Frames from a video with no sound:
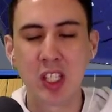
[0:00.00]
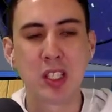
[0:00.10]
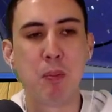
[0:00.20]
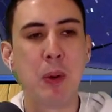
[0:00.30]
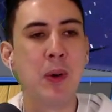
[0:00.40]

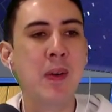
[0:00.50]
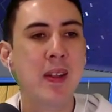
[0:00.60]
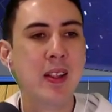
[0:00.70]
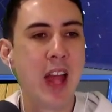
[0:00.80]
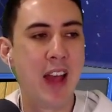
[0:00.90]
simple.
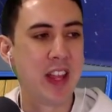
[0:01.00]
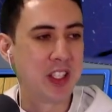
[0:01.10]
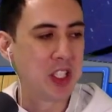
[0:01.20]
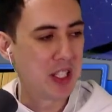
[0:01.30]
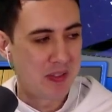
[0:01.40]
And then
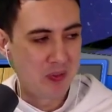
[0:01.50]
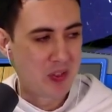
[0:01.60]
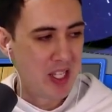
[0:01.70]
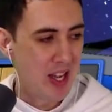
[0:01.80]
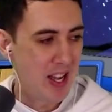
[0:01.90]

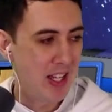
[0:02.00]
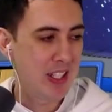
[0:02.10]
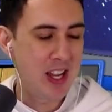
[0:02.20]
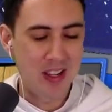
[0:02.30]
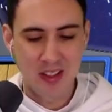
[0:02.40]

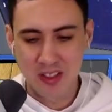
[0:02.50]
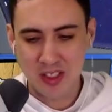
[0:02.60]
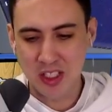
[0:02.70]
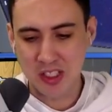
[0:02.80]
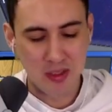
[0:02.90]
yeah, there's
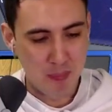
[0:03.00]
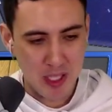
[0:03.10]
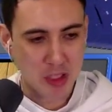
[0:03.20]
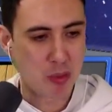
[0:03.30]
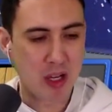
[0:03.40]
just a
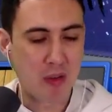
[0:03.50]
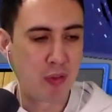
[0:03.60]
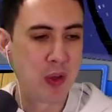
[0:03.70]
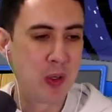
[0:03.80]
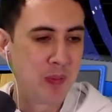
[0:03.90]
big spread of
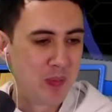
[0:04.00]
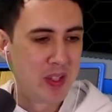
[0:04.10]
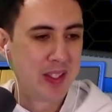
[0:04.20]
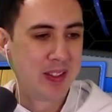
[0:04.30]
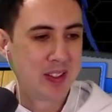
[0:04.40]
food.
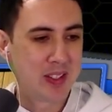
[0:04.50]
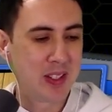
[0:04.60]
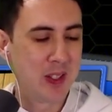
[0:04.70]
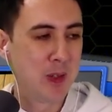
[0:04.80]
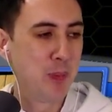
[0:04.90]

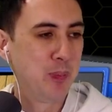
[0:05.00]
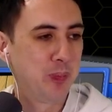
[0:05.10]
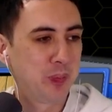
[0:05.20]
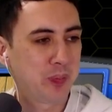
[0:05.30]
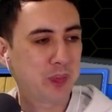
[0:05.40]
So
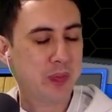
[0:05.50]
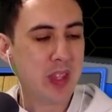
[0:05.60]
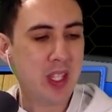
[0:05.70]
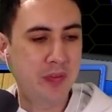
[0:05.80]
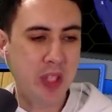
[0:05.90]

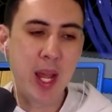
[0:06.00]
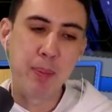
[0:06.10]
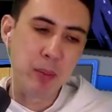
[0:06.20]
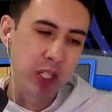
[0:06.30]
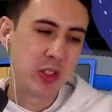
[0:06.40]
yeah,
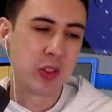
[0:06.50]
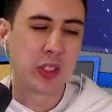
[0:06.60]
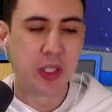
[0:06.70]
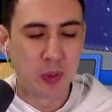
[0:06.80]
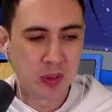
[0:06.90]
probably an
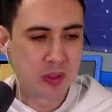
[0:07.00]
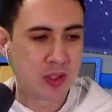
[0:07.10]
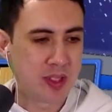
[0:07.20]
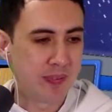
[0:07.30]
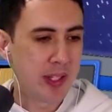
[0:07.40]
online order or
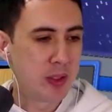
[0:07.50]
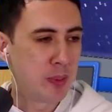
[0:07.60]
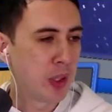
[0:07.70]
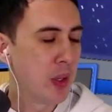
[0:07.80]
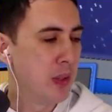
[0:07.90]
something,
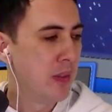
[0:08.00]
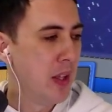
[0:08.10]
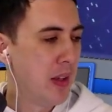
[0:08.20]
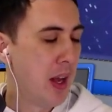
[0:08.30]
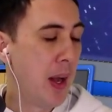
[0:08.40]
Lumen Code.
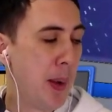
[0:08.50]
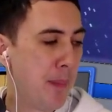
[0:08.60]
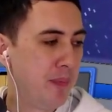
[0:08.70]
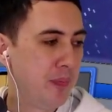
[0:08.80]
And